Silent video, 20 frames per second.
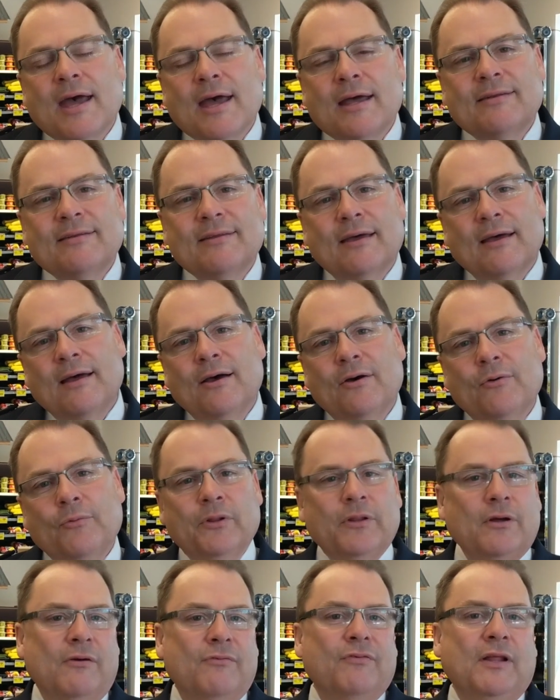that
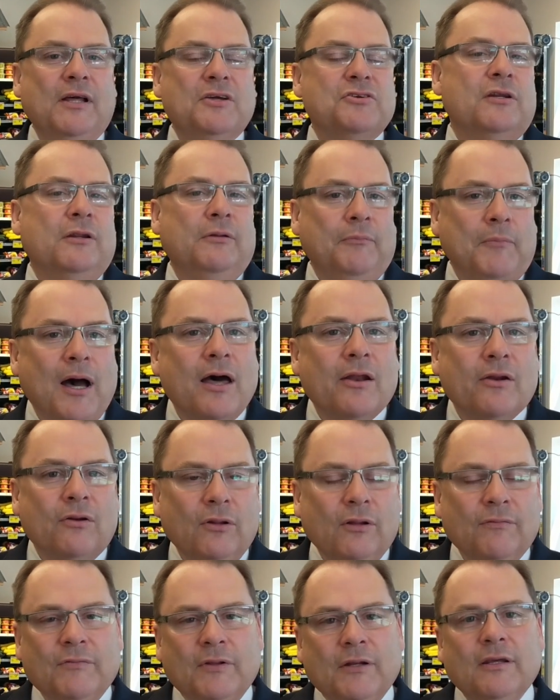with our fledgling
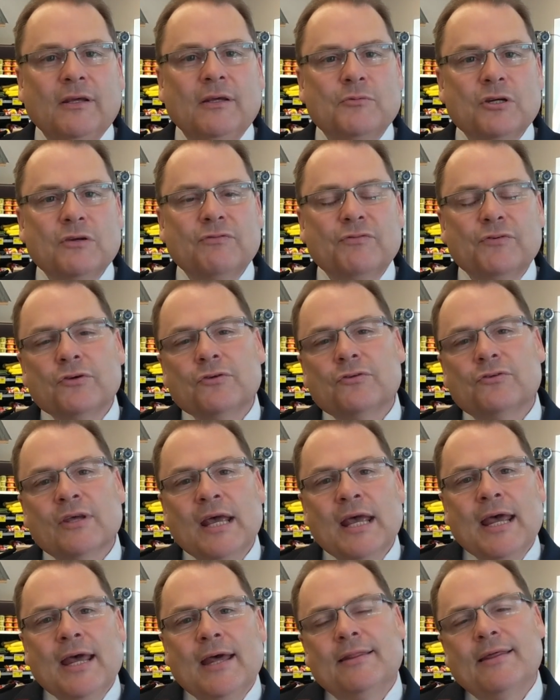model of the DMG
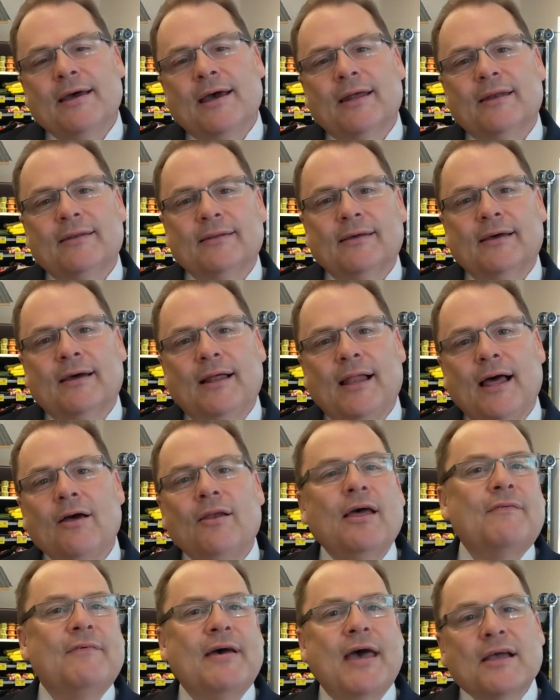Foods, that
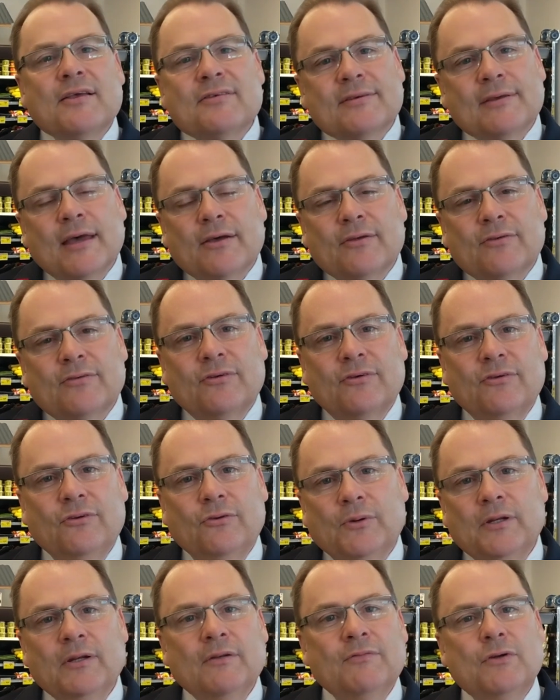I'll have access
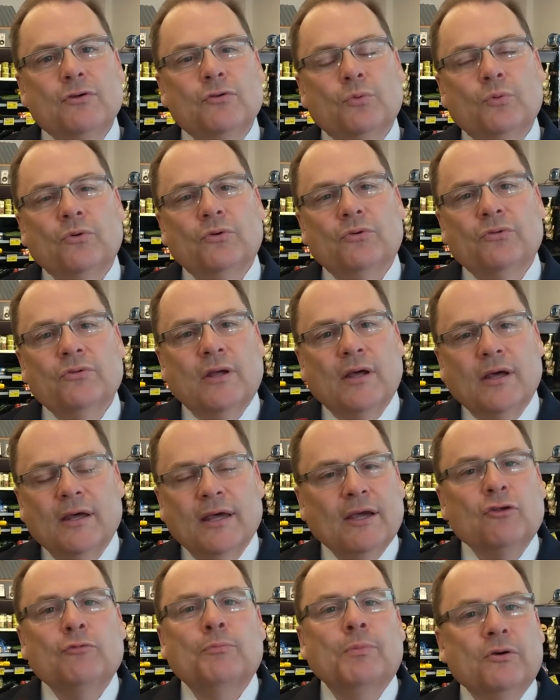to individuals,
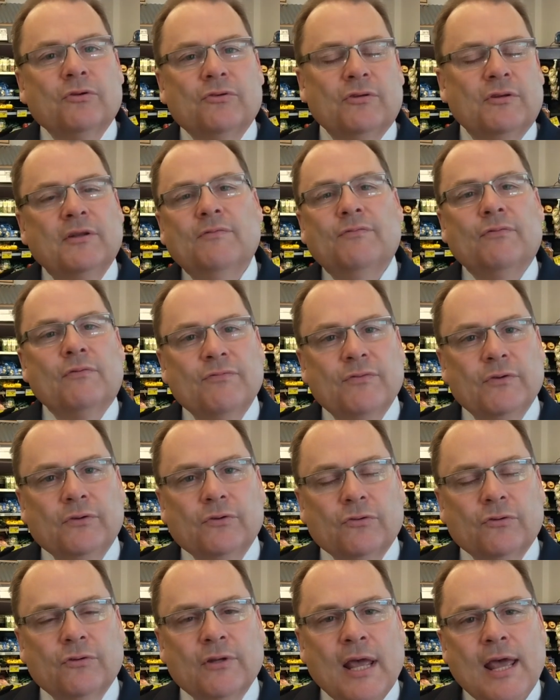experts in different
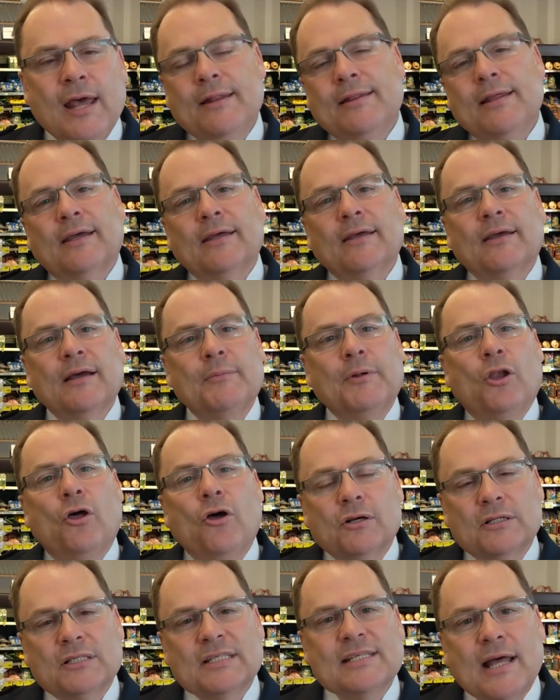fields that can come
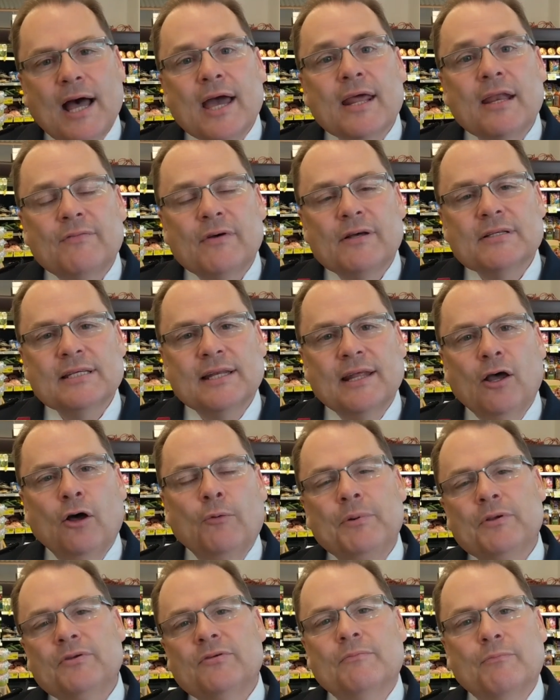alongside of us and
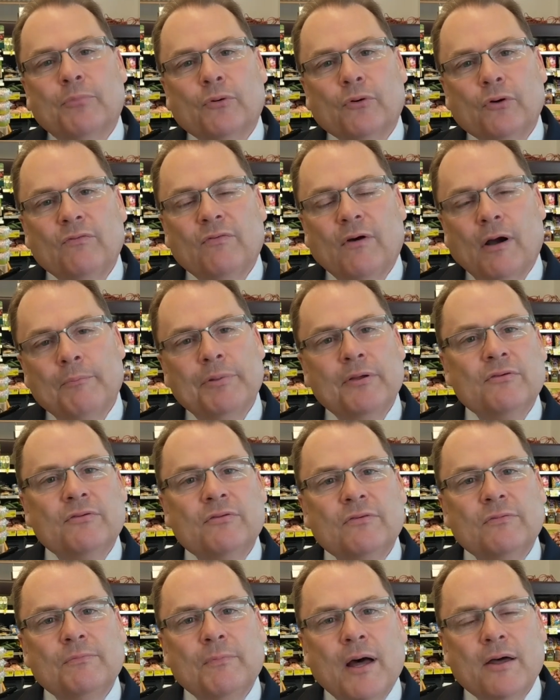help us improve our
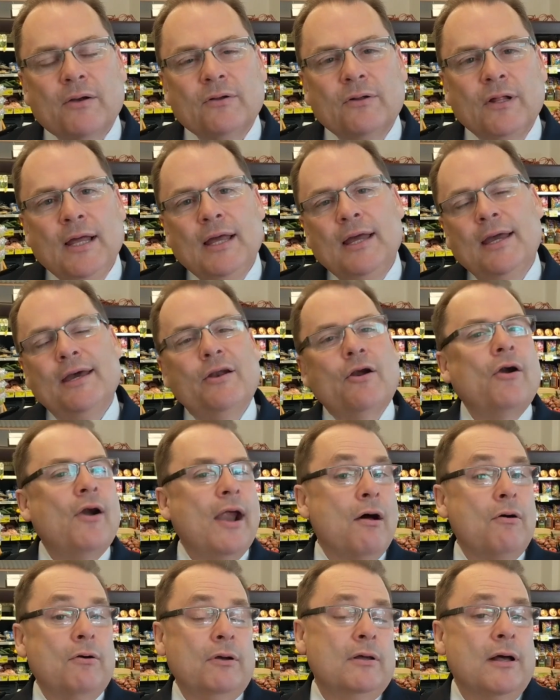business model and
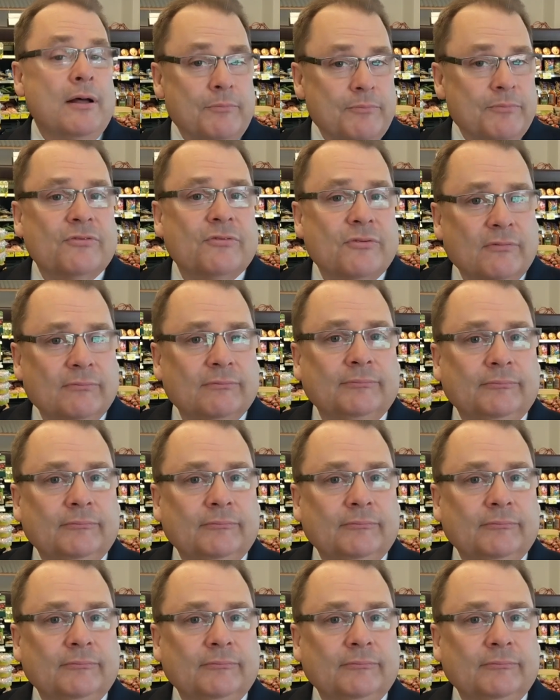our outcomes.